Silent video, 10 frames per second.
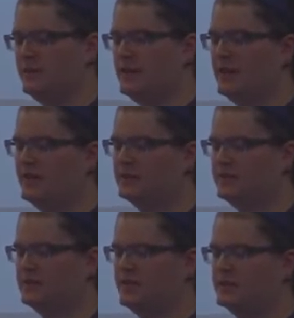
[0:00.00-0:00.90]
and the
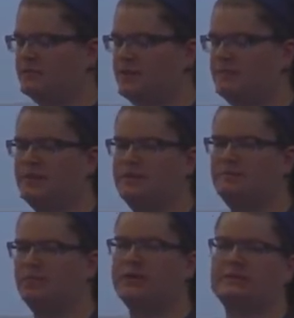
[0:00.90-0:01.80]
association may be
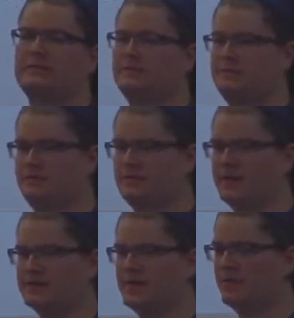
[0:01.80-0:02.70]
breeds.
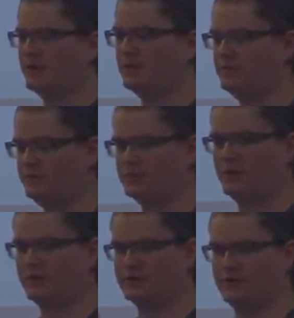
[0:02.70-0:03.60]
That's how our
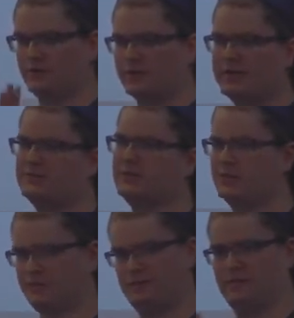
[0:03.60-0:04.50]
dogs are going to relate to each
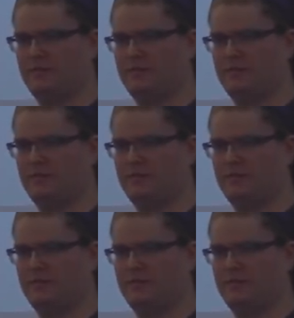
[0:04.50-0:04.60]
other.